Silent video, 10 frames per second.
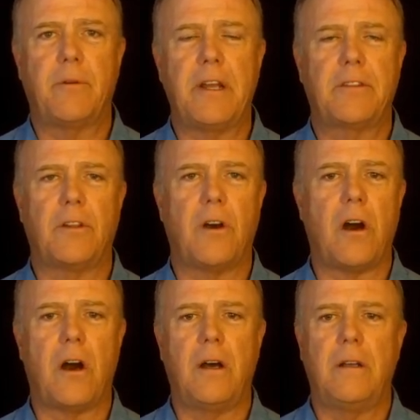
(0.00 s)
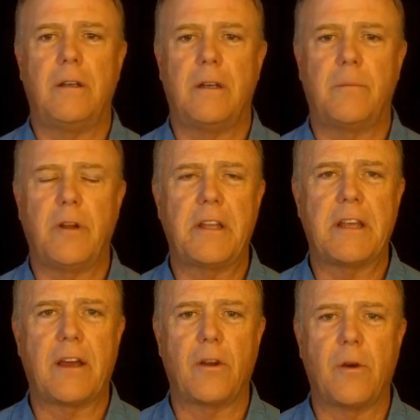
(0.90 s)
break the law,
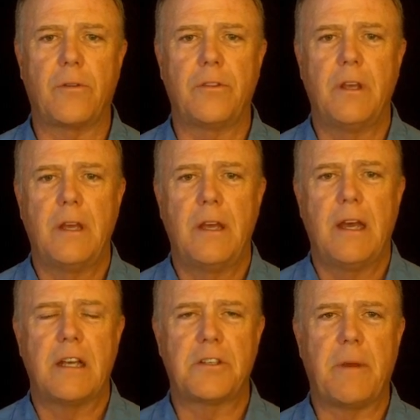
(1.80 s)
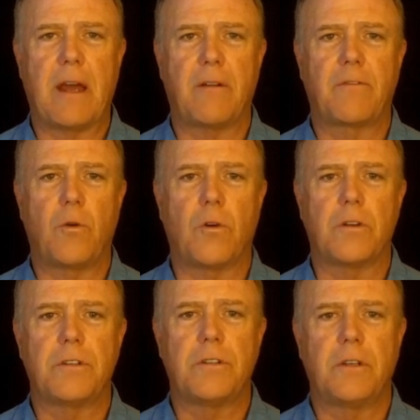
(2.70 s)
break that oath as a matter of
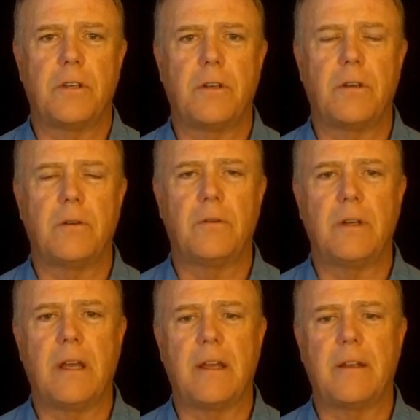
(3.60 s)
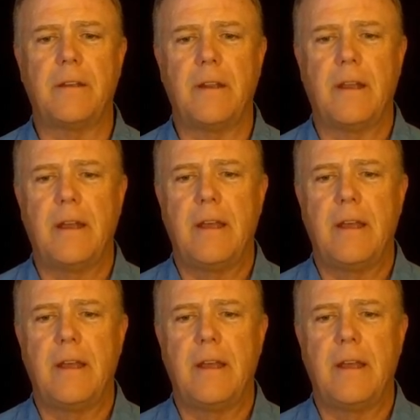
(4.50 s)
course, you know, and